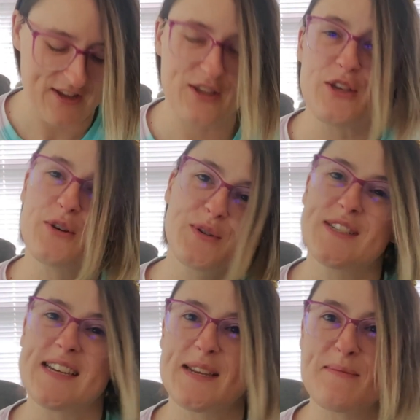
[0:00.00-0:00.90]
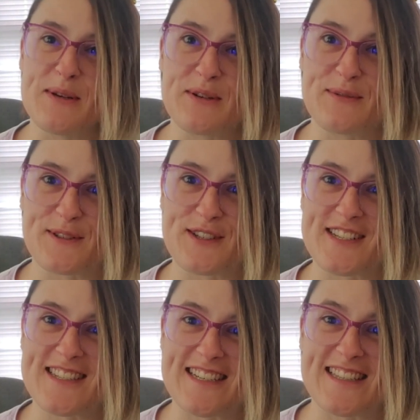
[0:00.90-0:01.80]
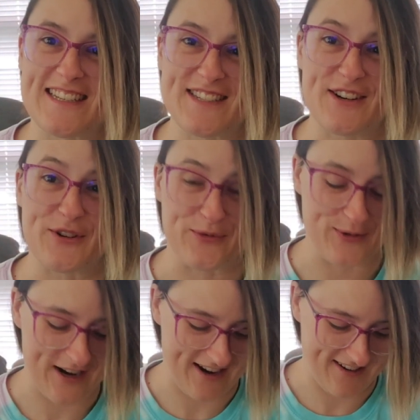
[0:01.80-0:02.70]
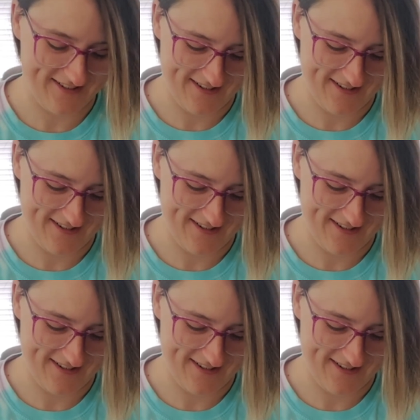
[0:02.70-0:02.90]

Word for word: You did beautiful, Christine. These are great.